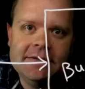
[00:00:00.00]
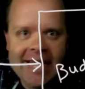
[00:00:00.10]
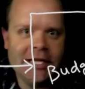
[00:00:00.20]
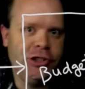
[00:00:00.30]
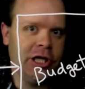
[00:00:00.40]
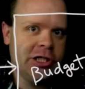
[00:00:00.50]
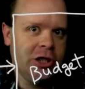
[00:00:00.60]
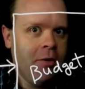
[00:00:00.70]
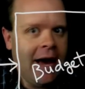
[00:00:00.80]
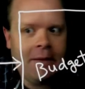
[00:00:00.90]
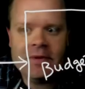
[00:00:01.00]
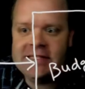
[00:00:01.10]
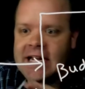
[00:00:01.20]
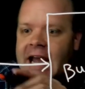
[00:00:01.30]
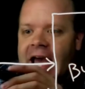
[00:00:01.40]
And it just so happens that
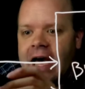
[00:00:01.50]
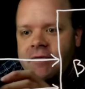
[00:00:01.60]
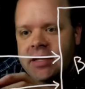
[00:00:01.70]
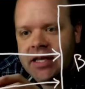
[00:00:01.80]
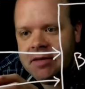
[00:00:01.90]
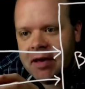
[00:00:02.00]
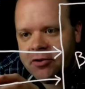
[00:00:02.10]
I have an eBay